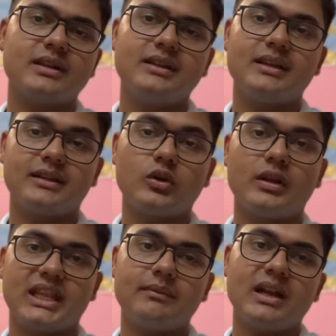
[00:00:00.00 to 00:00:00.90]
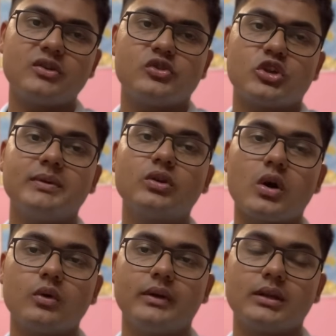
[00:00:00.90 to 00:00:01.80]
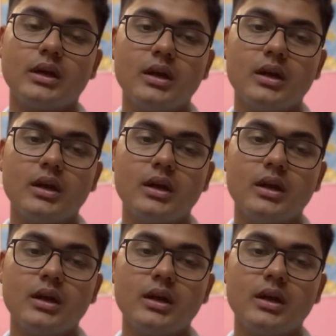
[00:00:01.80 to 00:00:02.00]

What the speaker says: These are the concepts that you should be thorough with.